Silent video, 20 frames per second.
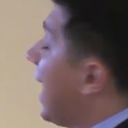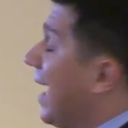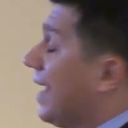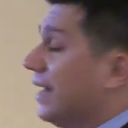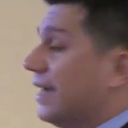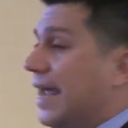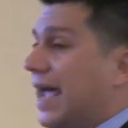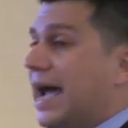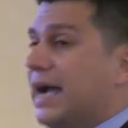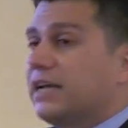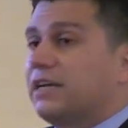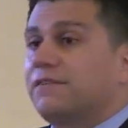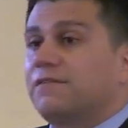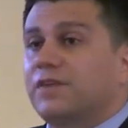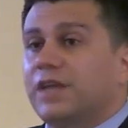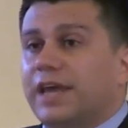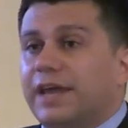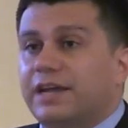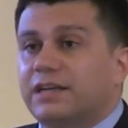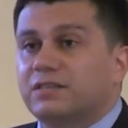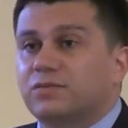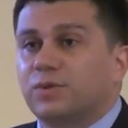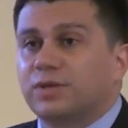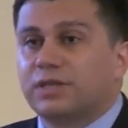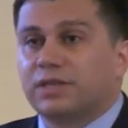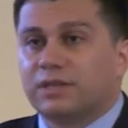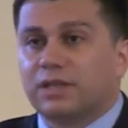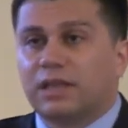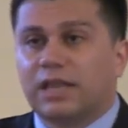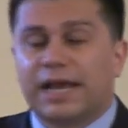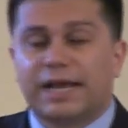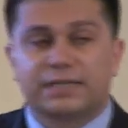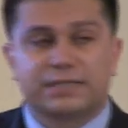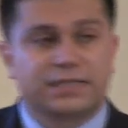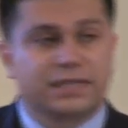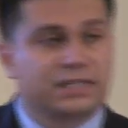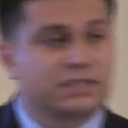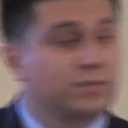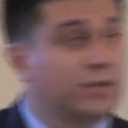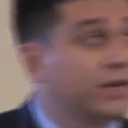had an active case within the last
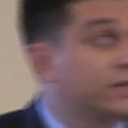six